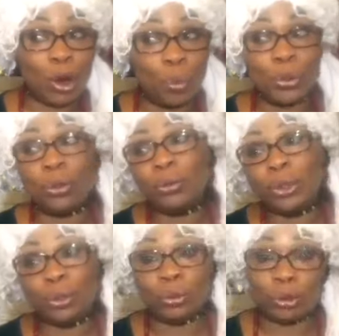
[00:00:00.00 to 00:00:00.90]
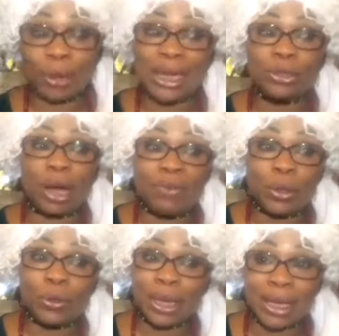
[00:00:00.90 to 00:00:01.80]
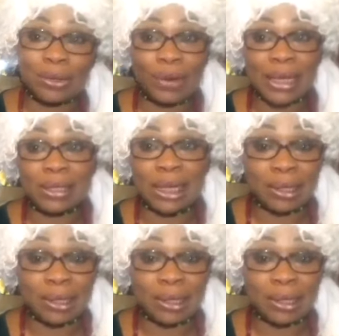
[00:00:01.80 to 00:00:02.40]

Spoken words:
I hope you managed to have a good night rest.